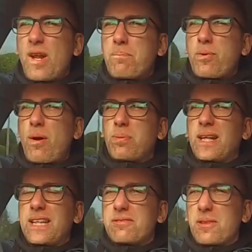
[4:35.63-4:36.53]
not
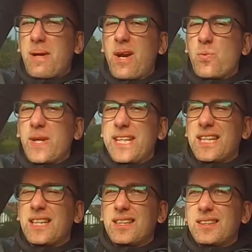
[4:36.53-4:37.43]
properly for about a
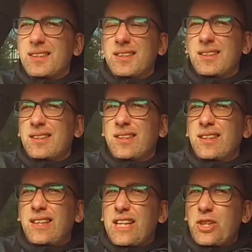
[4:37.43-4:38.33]
week.
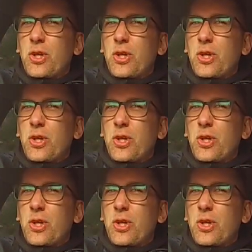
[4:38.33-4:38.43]
It